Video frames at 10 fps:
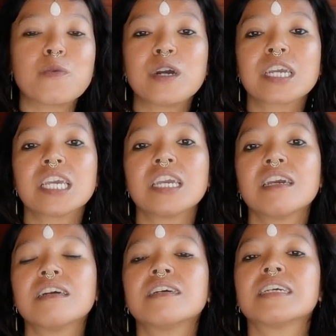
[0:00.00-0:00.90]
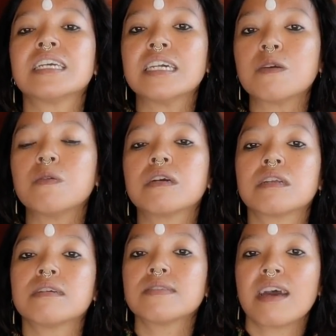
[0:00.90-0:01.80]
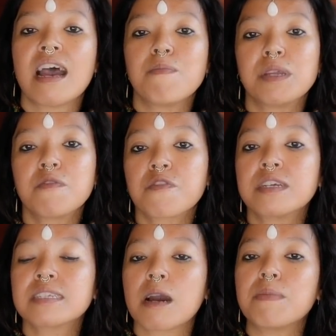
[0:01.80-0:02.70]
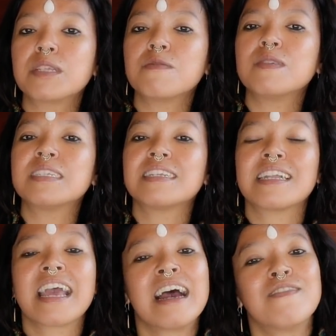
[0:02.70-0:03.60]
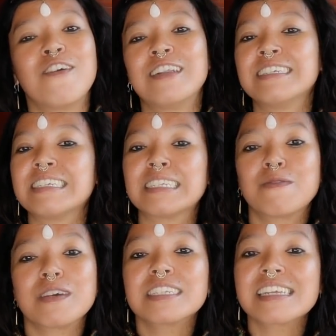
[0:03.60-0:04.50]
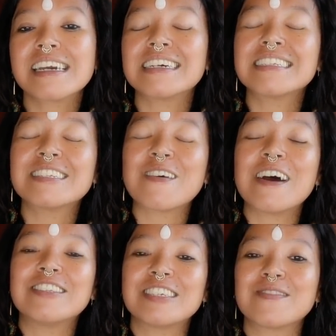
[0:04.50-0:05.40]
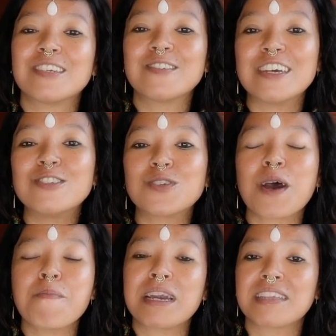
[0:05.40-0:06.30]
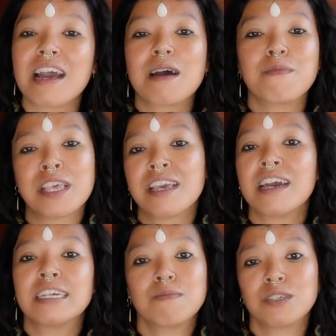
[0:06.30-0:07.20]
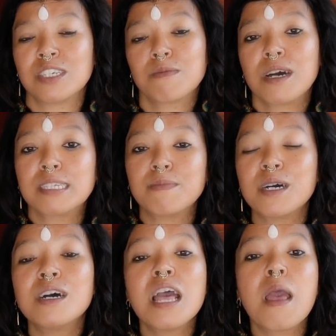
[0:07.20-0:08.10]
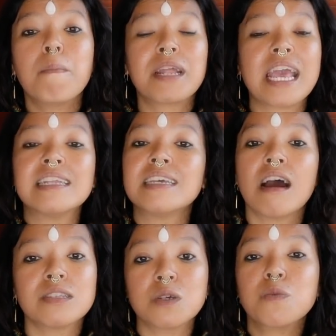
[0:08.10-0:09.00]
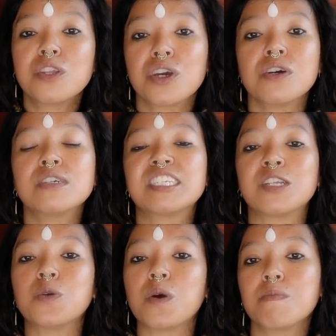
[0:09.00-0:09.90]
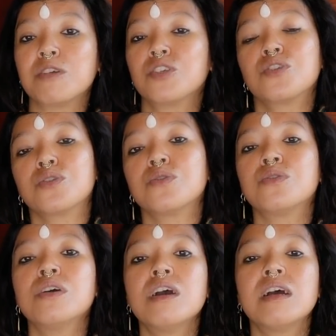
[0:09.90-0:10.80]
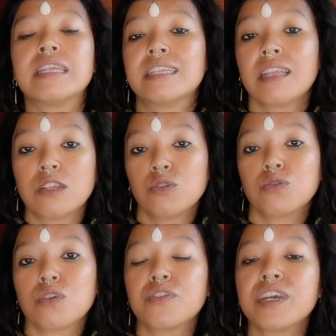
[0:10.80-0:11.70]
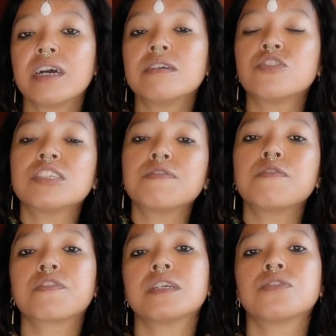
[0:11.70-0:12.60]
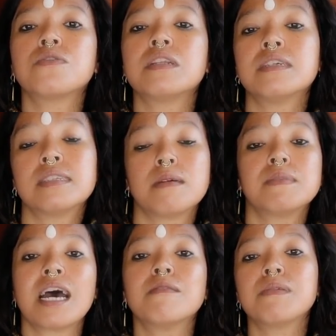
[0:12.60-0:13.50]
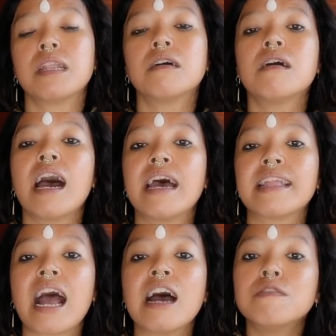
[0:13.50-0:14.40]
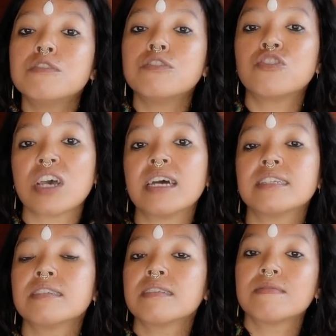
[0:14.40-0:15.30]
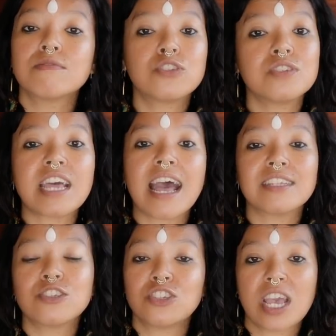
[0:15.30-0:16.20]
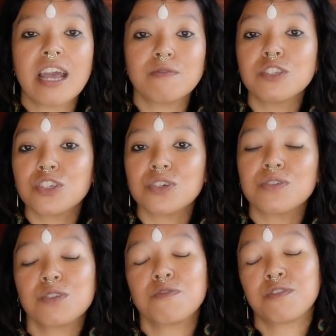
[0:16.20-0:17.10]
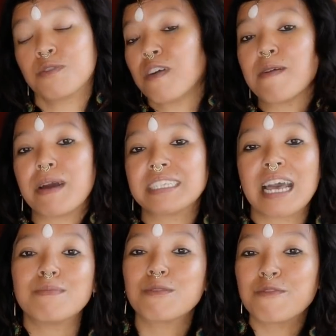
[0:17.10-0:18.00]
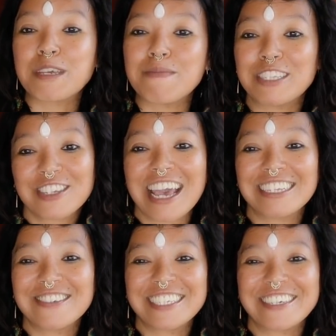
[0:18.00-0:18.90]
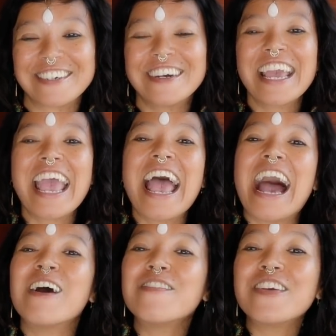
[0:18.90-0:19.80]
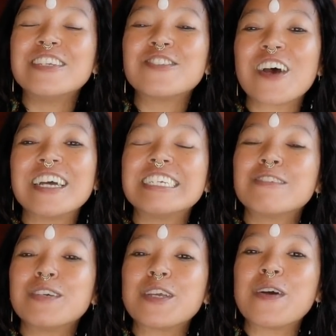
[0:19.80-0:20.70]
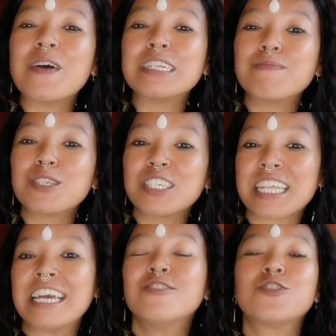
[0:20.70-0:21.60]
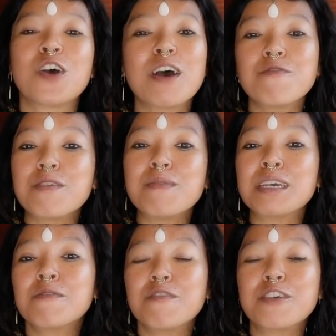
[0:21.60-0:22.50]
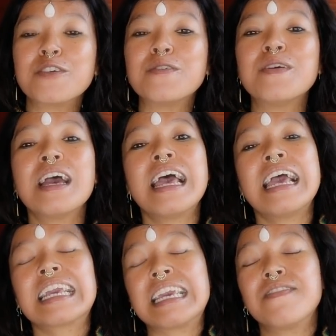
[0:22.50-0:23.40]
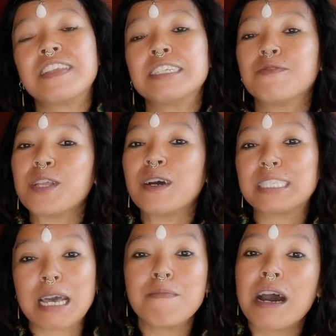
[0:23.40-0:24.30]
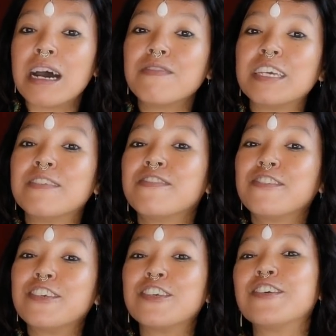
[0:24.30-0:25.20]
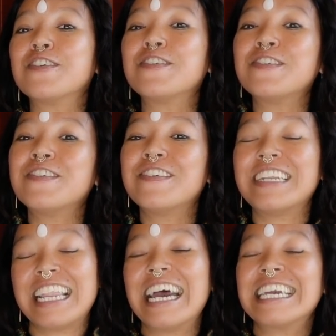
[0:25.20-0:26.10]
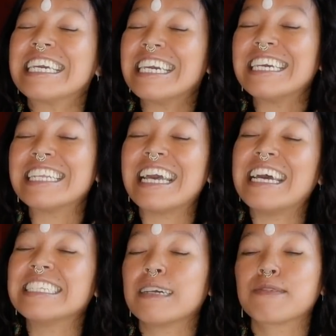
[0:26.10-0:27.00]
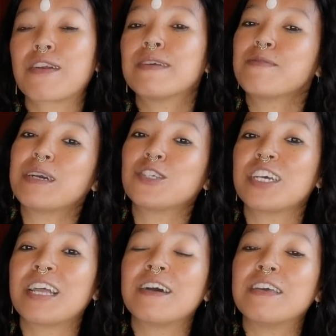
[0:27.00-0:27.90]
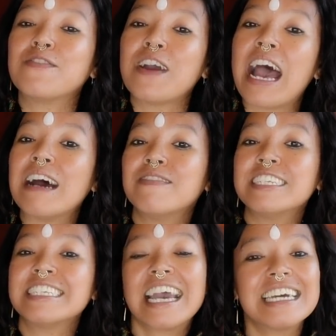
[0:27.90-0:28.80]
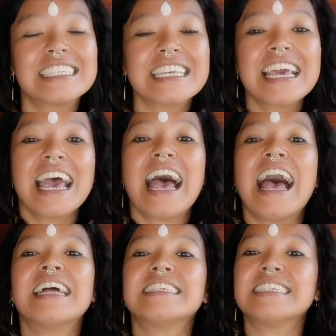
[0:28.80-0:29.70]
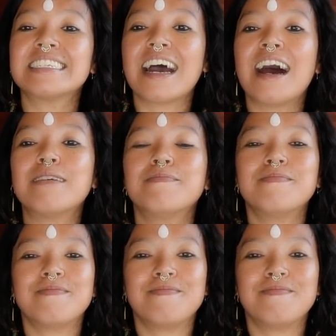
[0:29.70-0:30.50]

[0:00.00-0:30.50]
the work here, the healing work, and also I have many friends coming to visit, and I have only 6 weeks here, so I just want to enjoy my time here as much as possible. But any other videos that you want me to do that not tutorial, just feel free to list them down below, and I will just do that to share it with you, to find my time to film and share it with you. I hope you enjoyed this video as much as I enjoy filming it for you. Give this video a thumb up if you like it, and subscribe to my channel if you haven't yet. And this top